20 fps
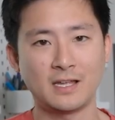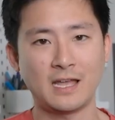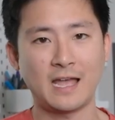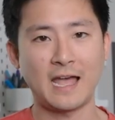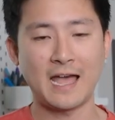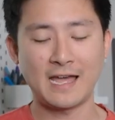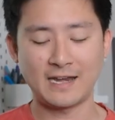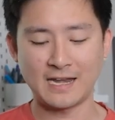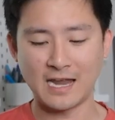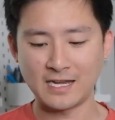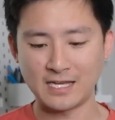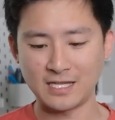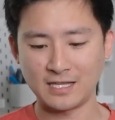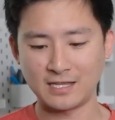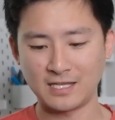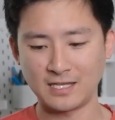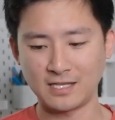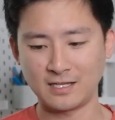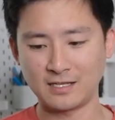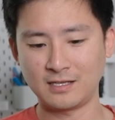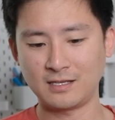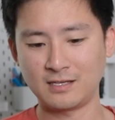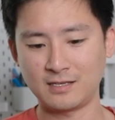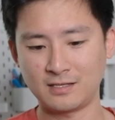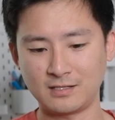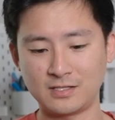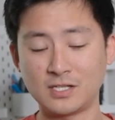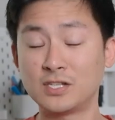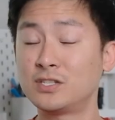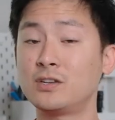had anything
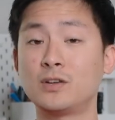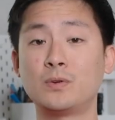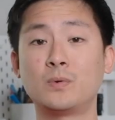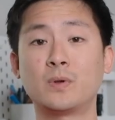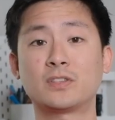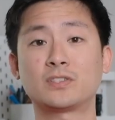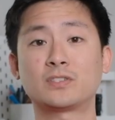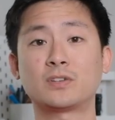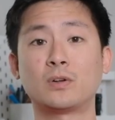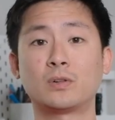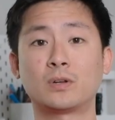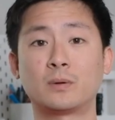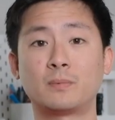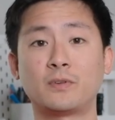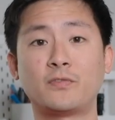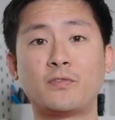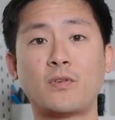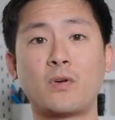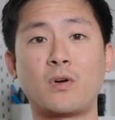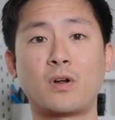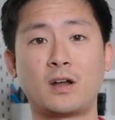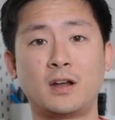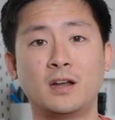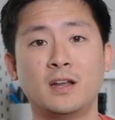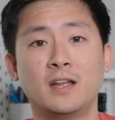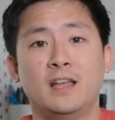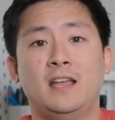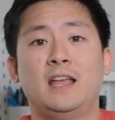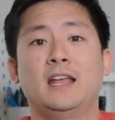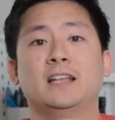to do with solar before,
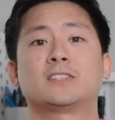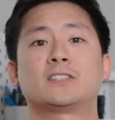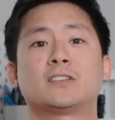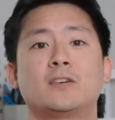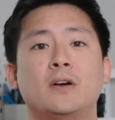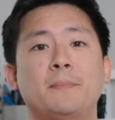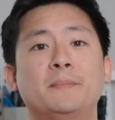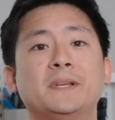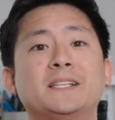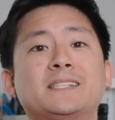and so I'm